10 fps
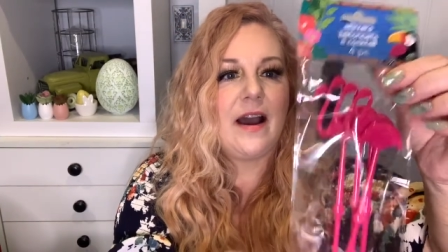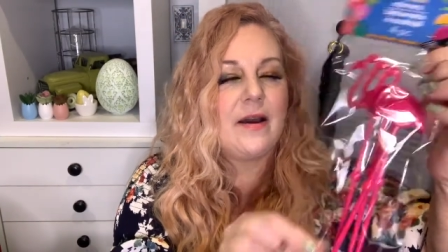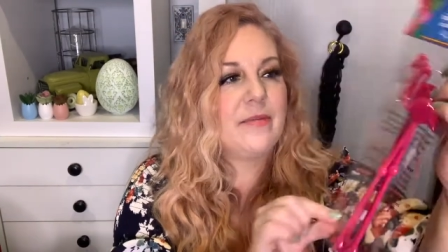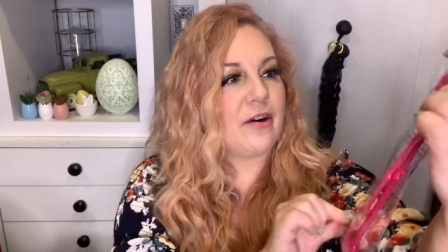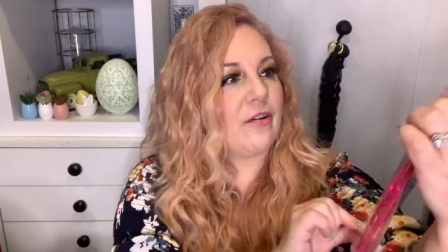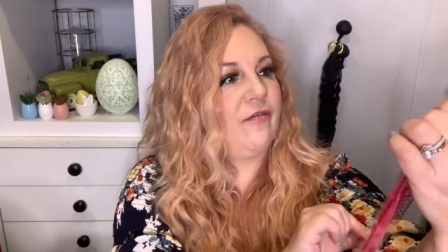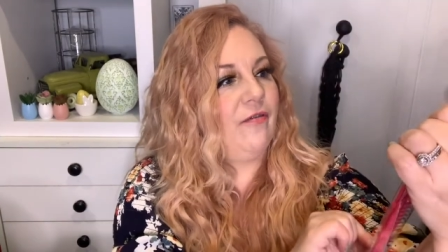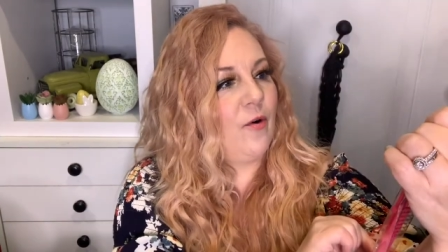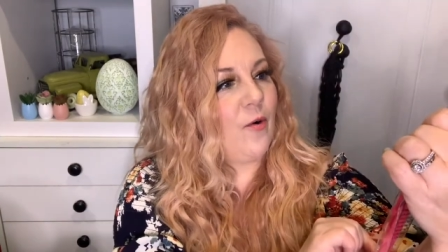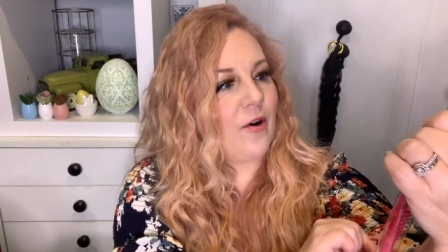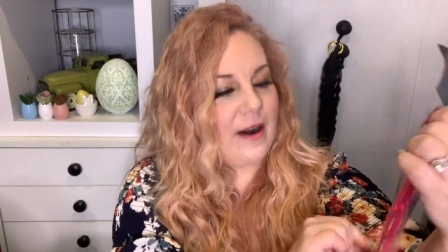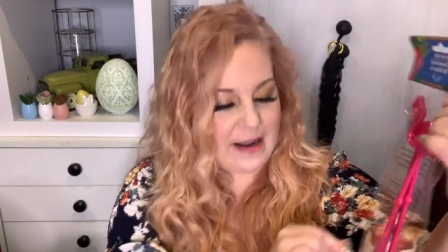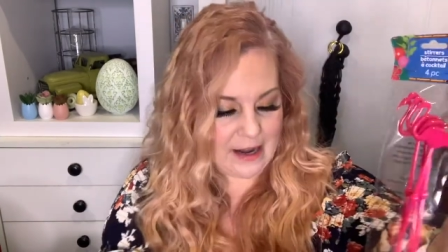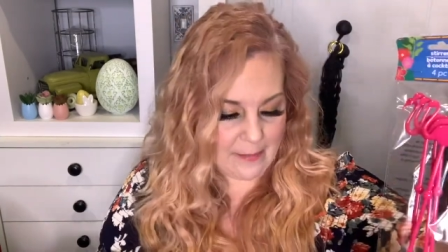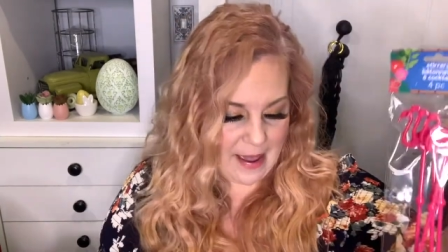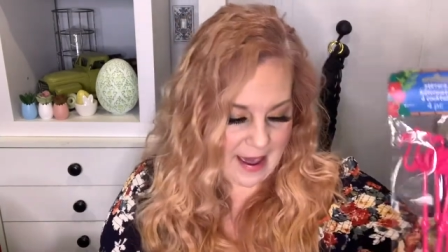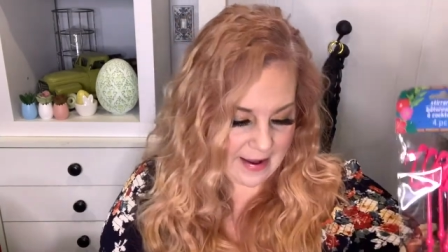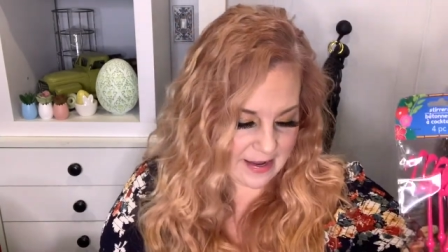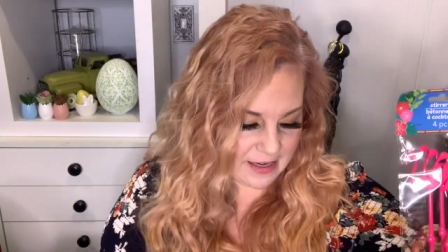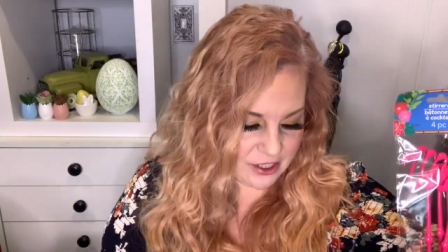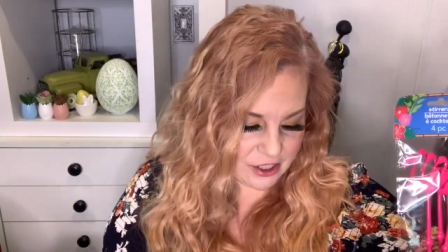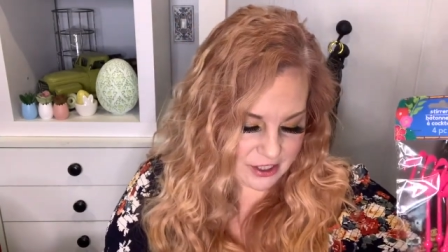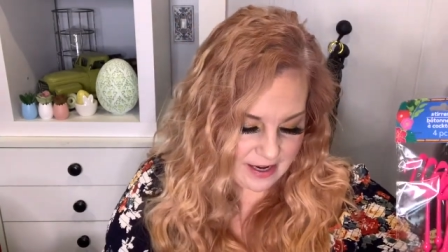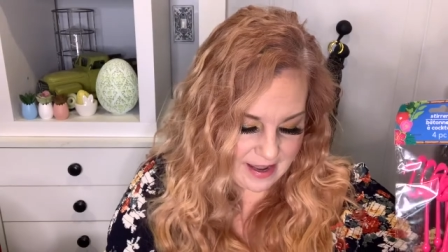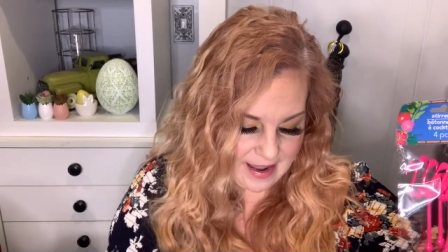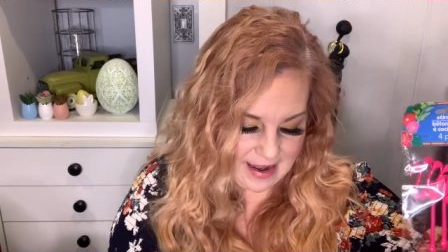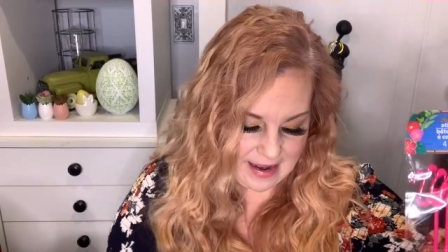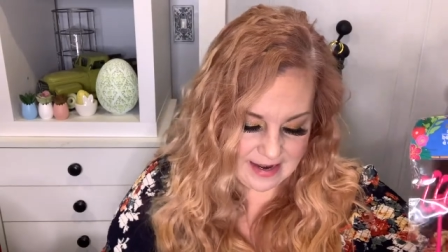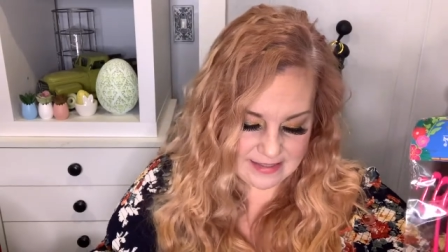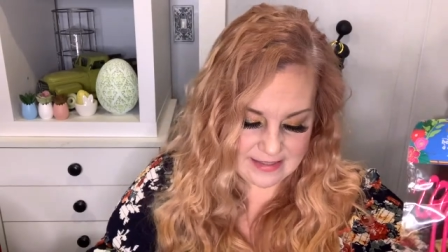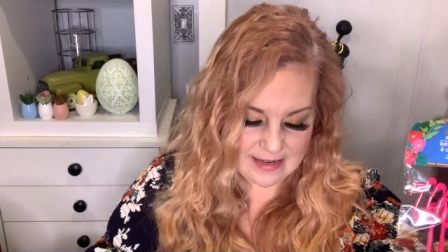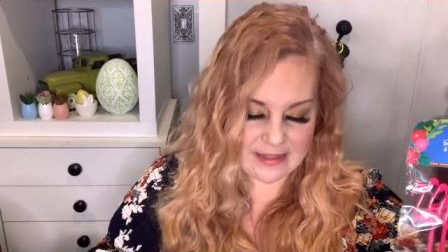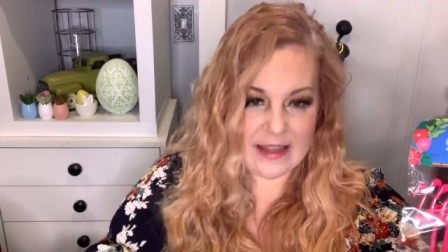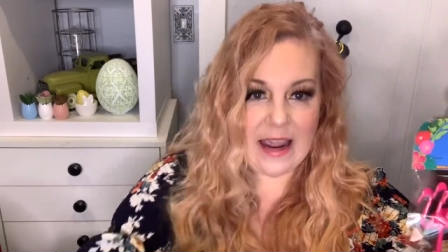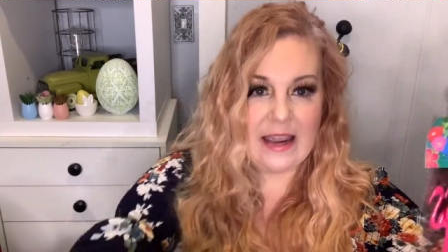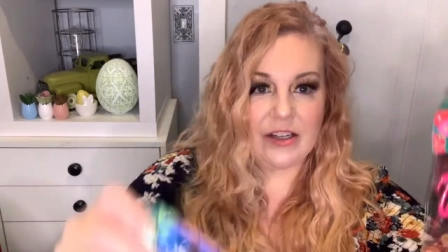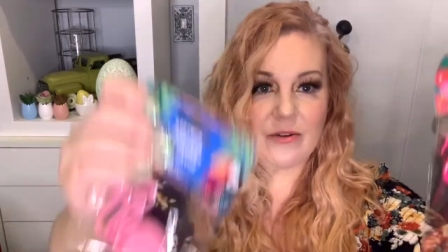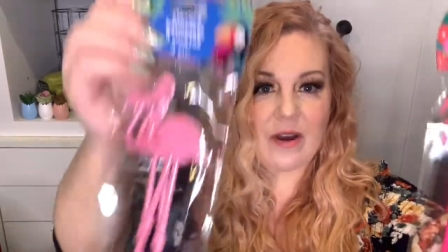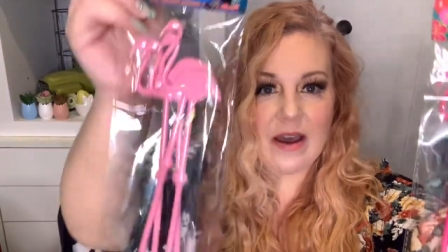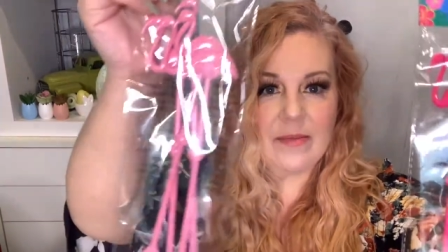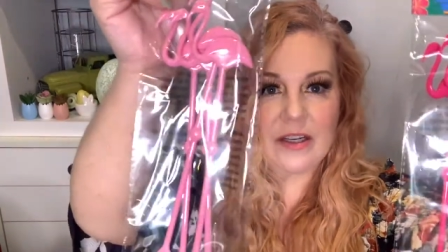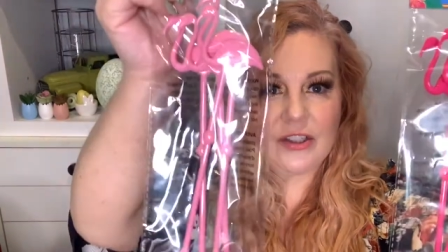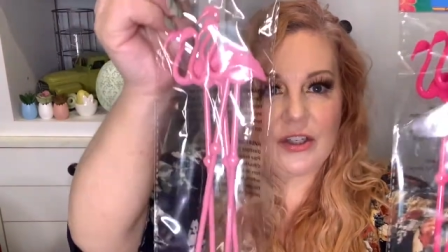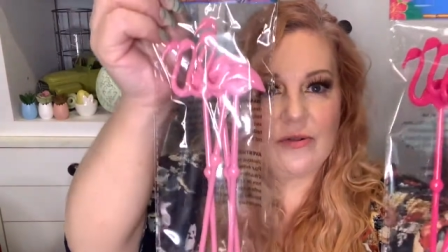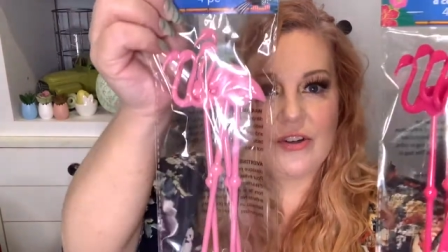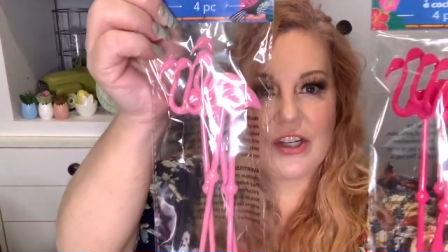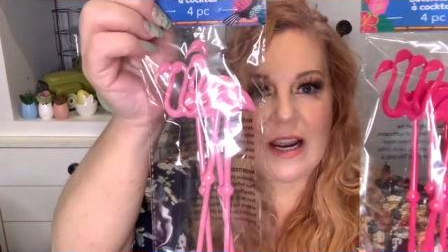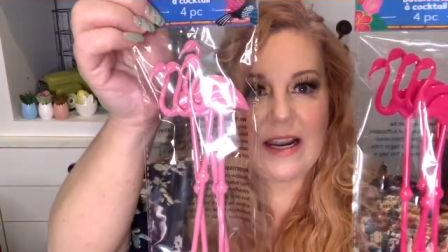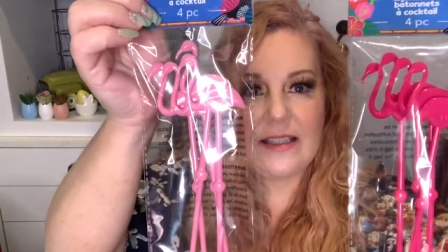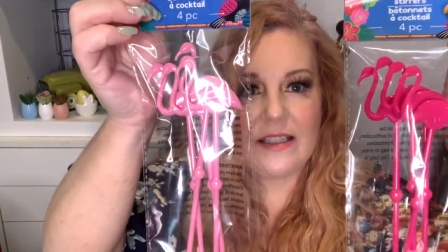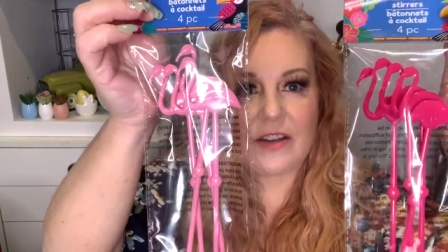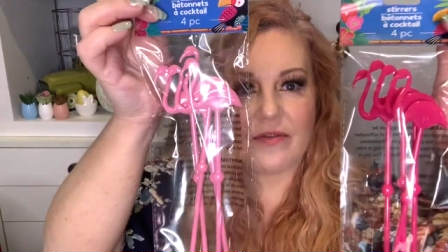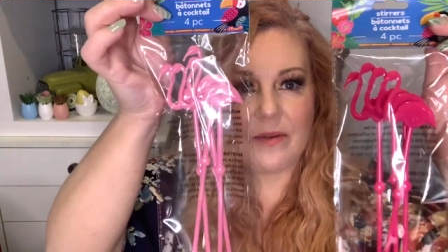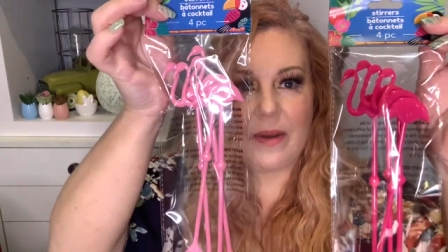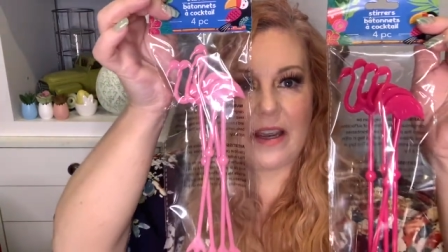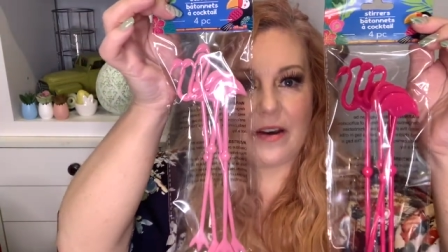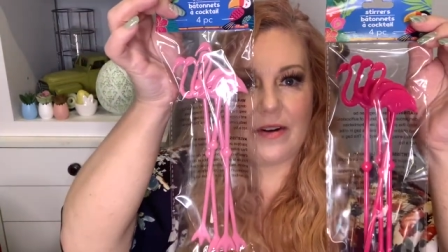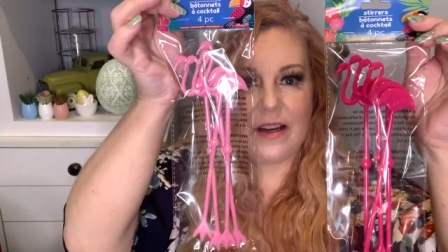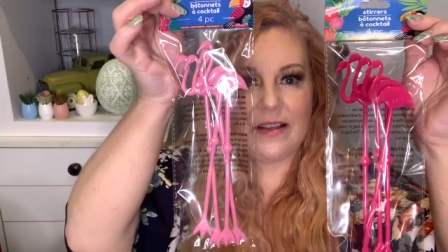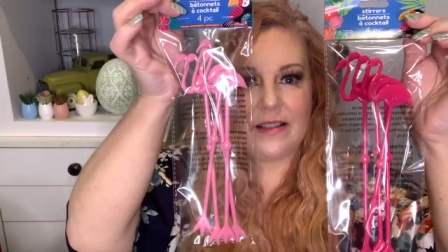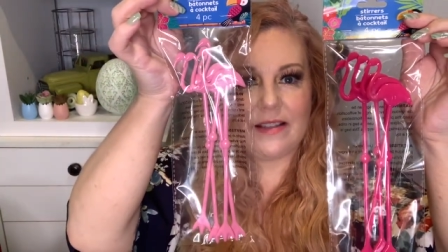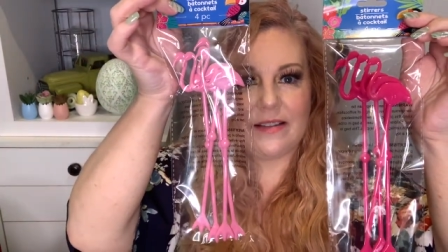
There are four in a package, and they do come in two shades. The flamingo does.